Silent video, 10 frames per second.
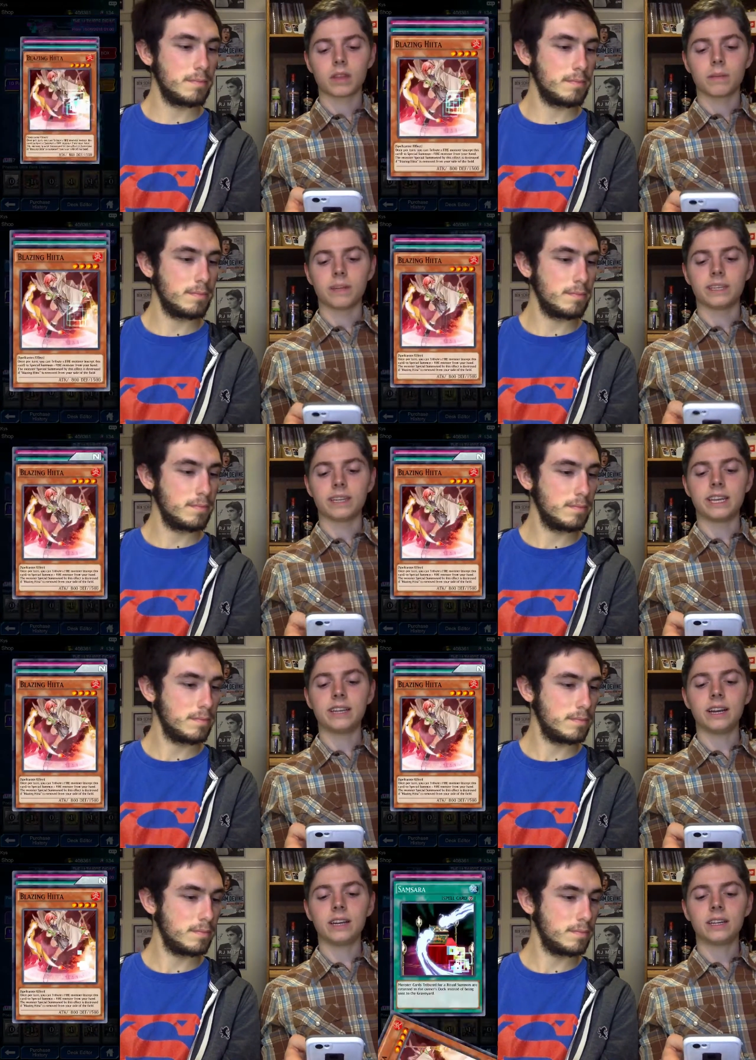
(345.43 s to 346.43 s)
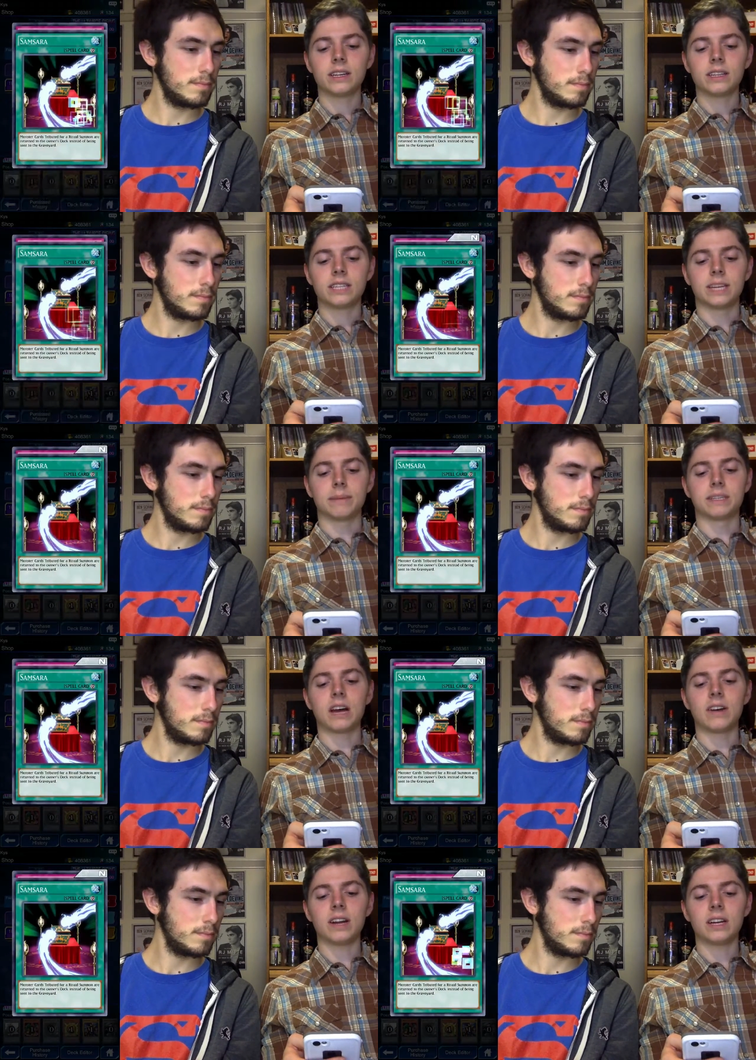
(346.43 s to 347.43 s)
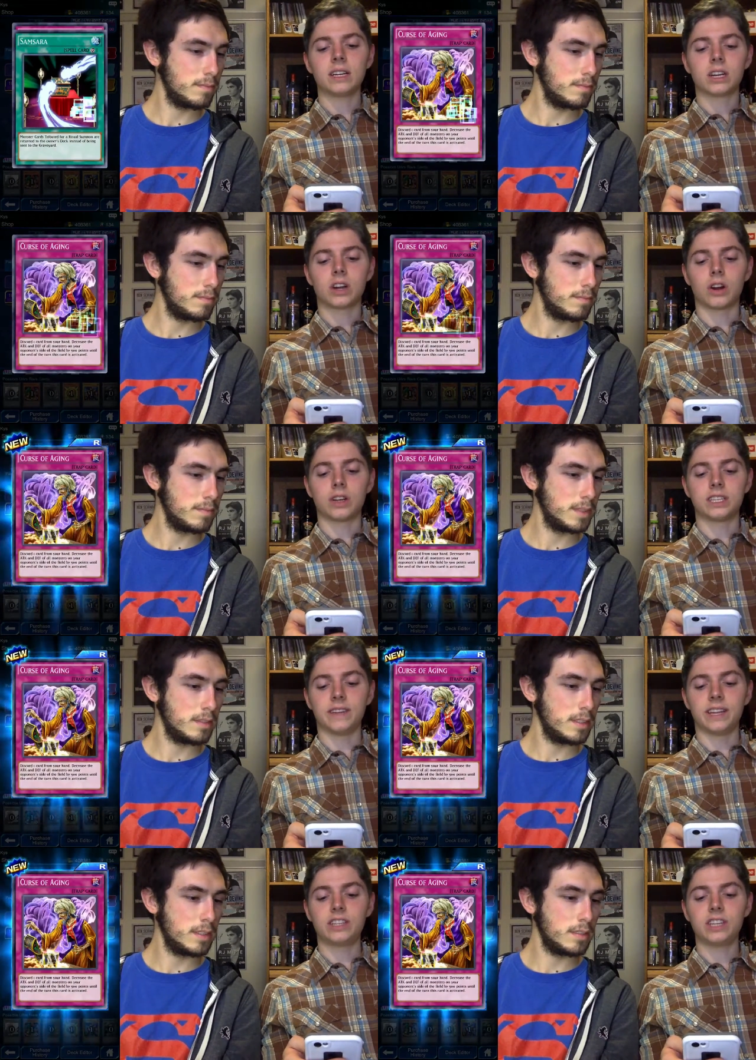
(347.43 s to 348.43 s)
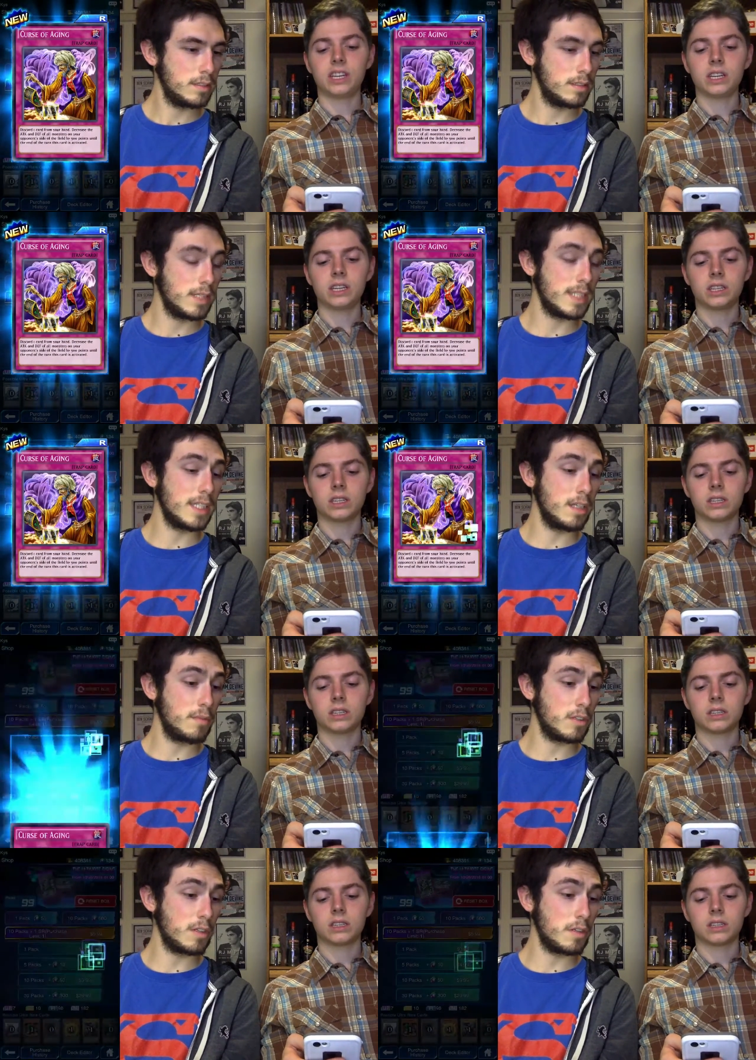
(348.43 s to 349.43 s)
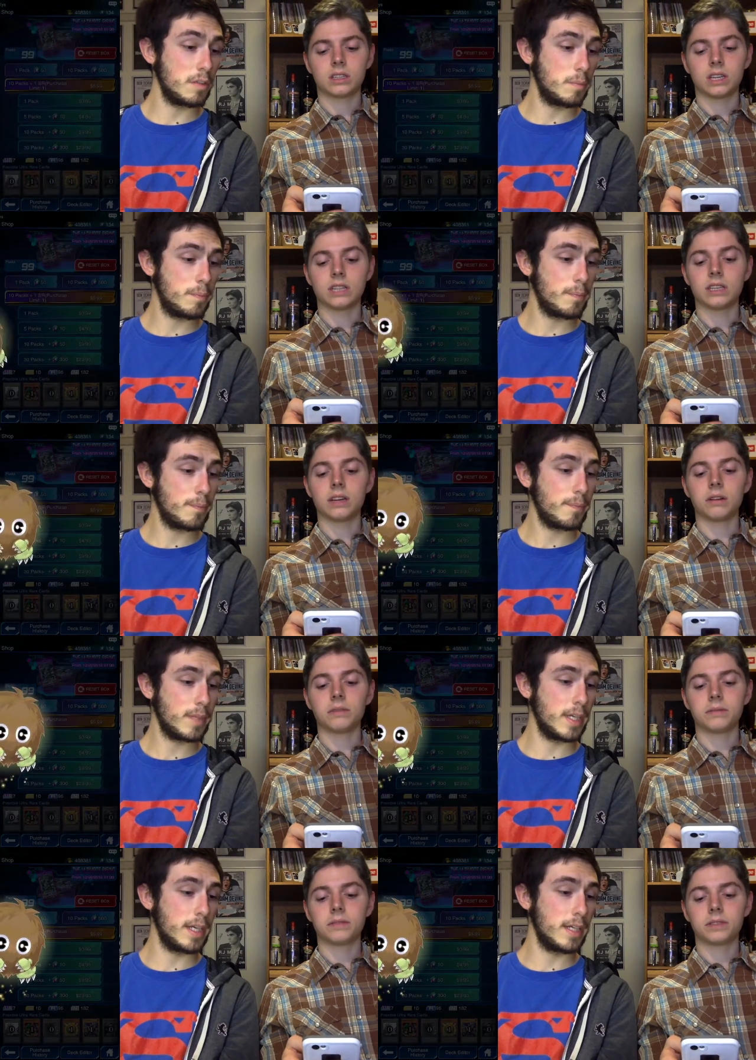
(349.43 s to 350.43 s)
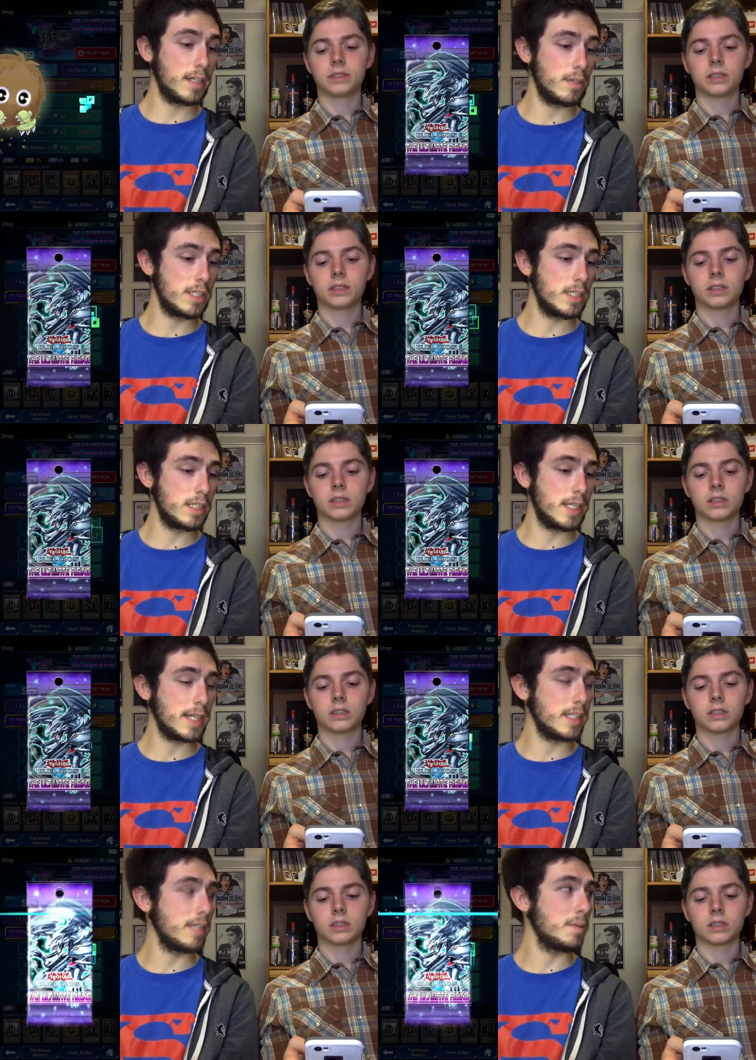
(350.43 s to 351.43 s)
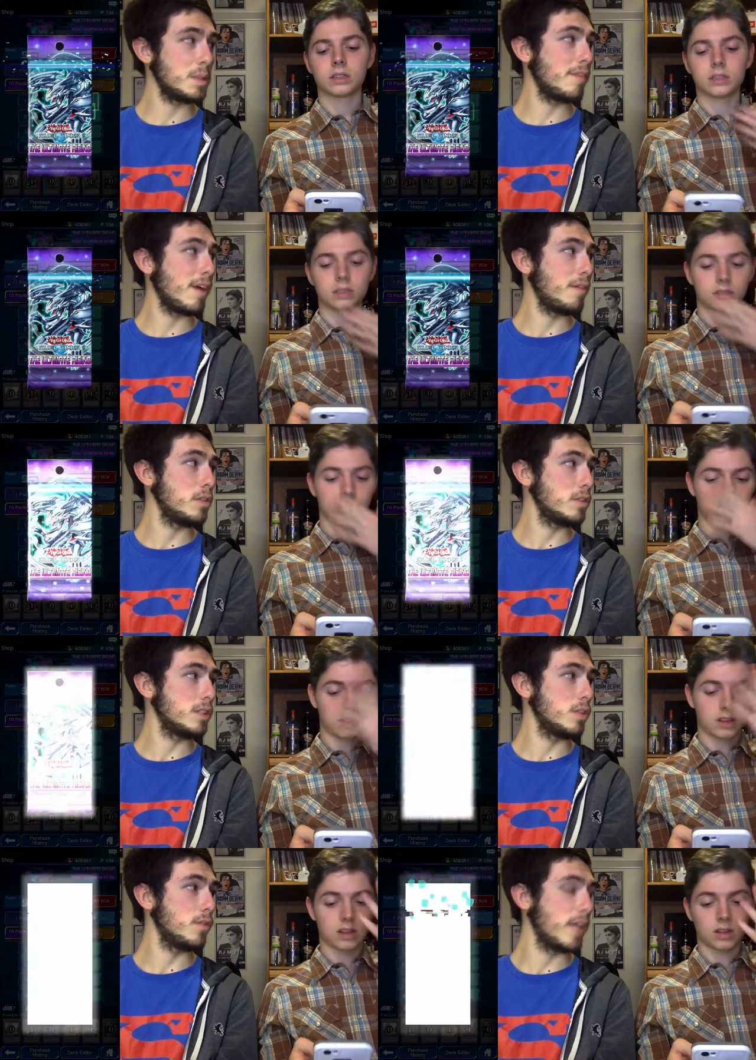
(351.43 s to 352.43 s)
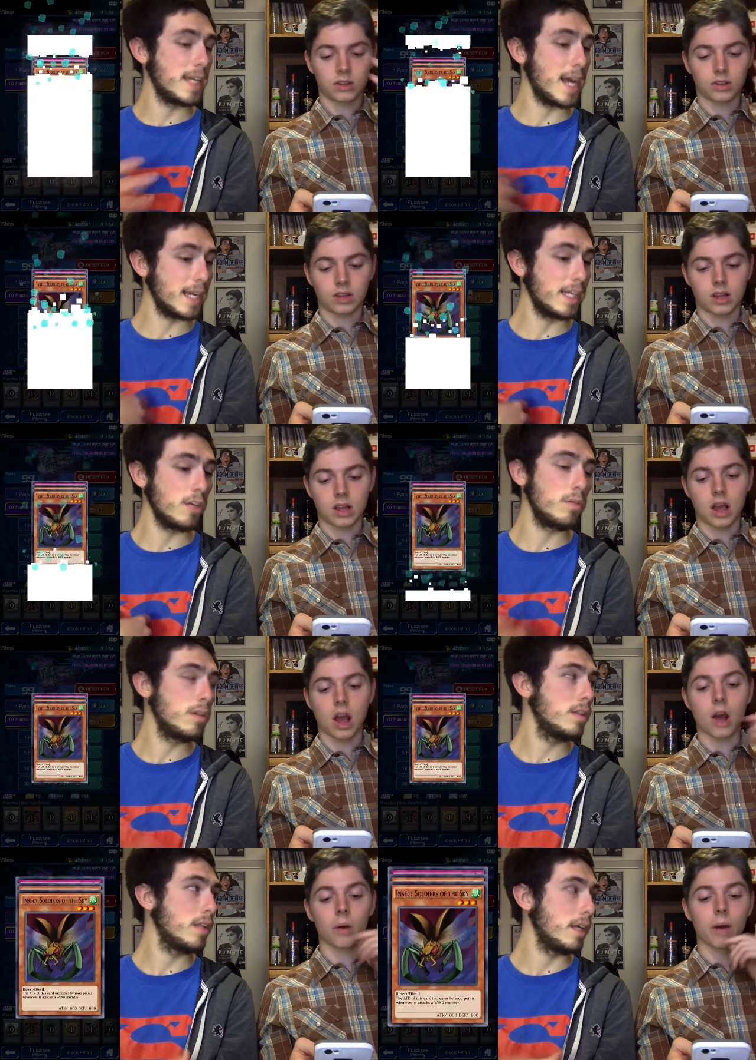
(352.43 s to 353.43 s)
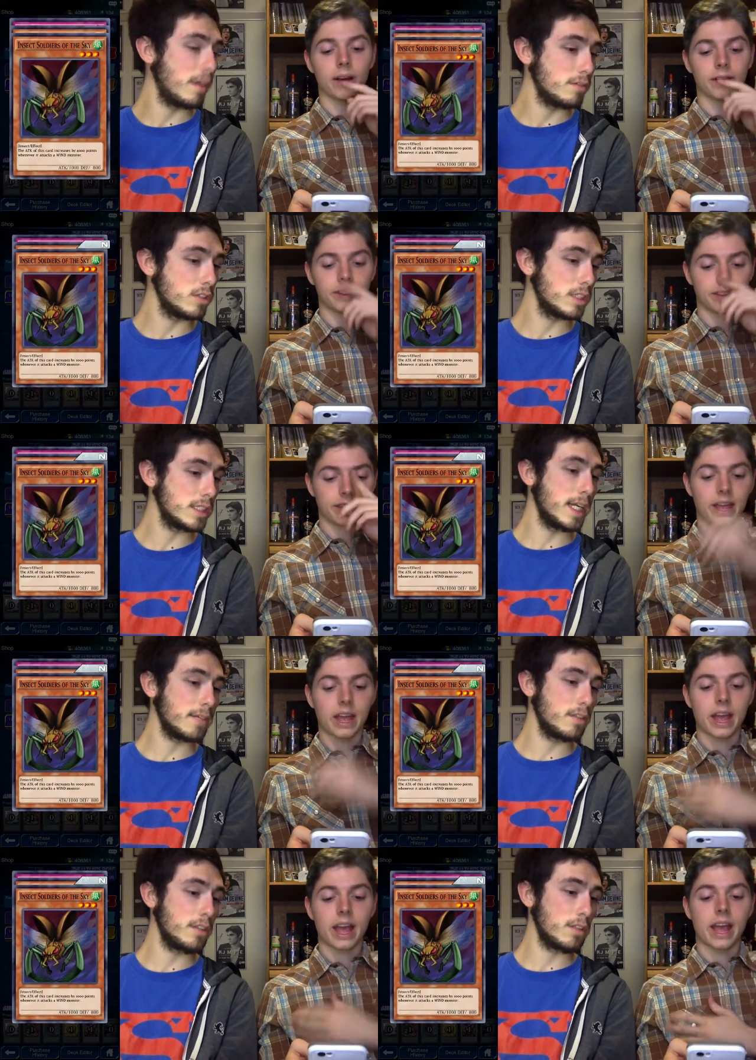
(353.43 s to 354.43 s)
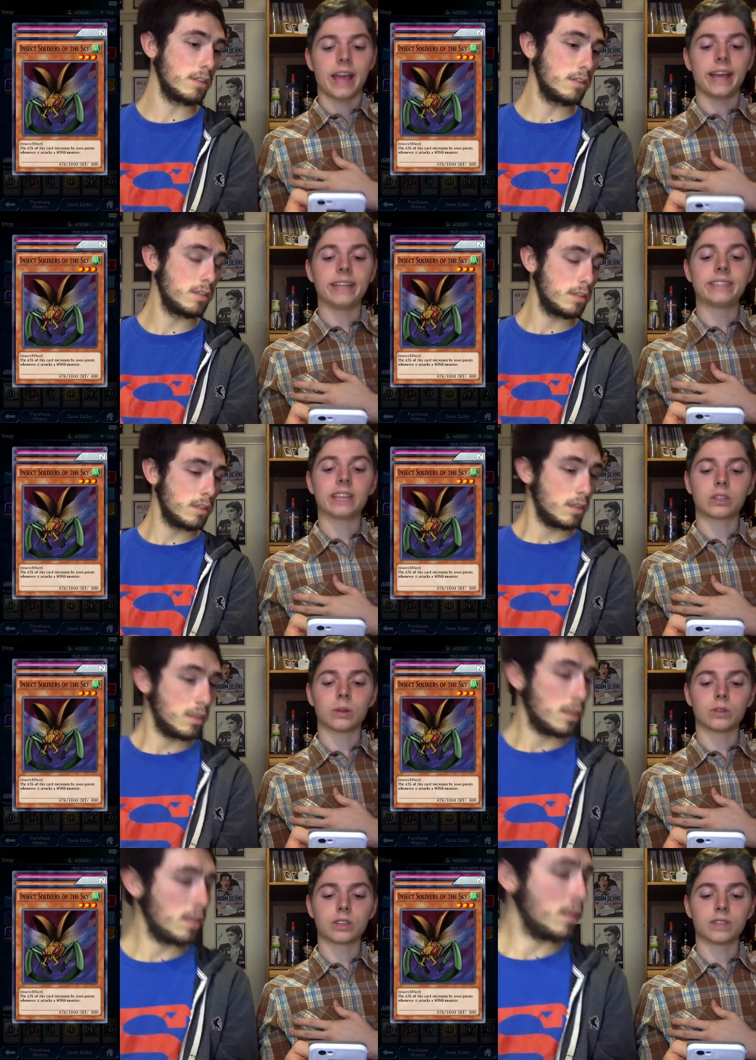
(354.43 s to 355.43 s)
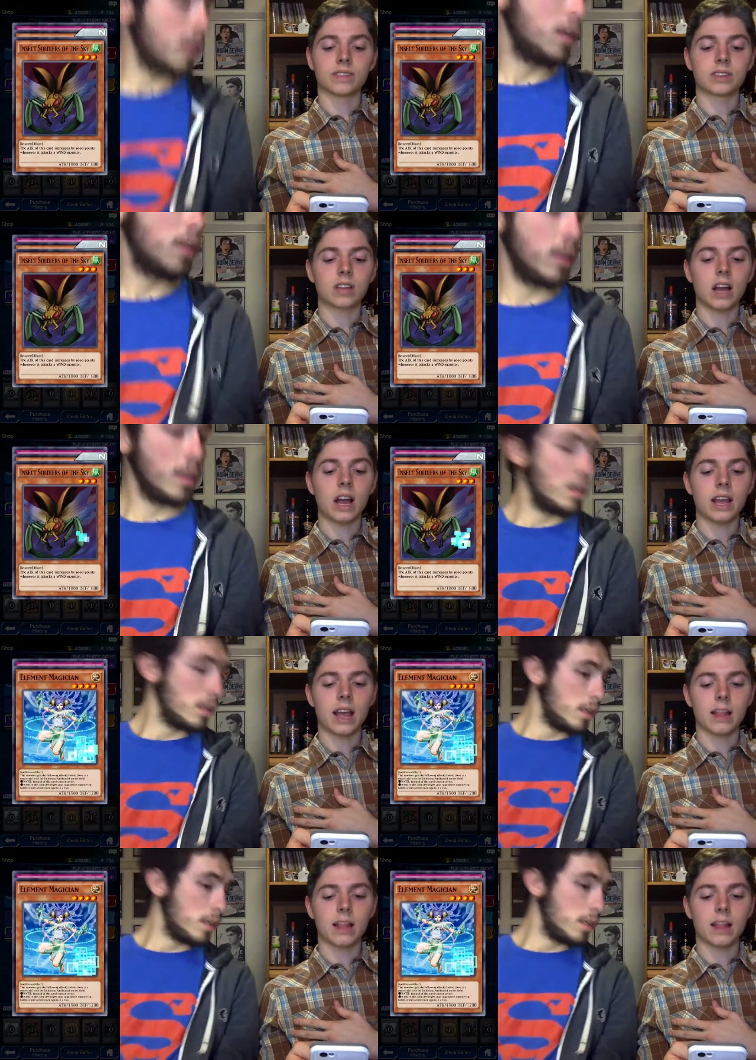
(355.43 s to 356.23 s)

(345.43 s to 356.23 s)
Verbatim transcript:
Speaker 1: Blazing Hiita, Samasara, Curse of Aging. That's a helpful card. Is it?
Speaker 2: Yeah, decreases attack demons by 500. So if they attack you,
Speaker 1: oh wow, 500 less attack turn. Insect soldiers of the sky,